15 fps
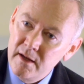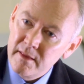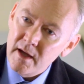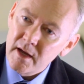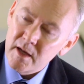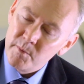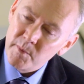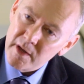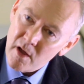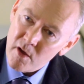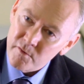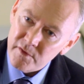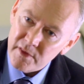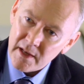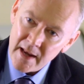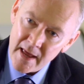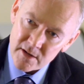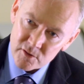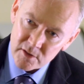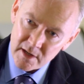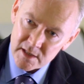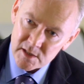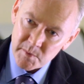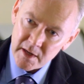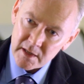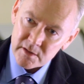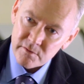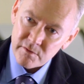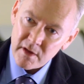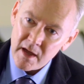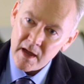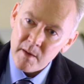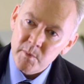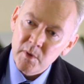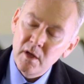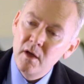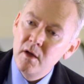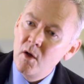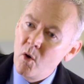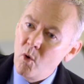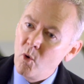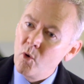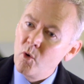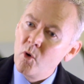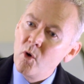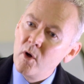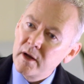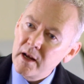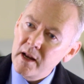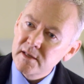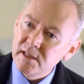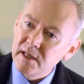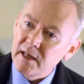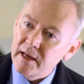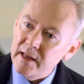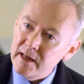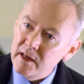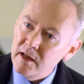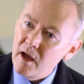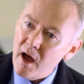That can be over the lateral aspect of the hip or classically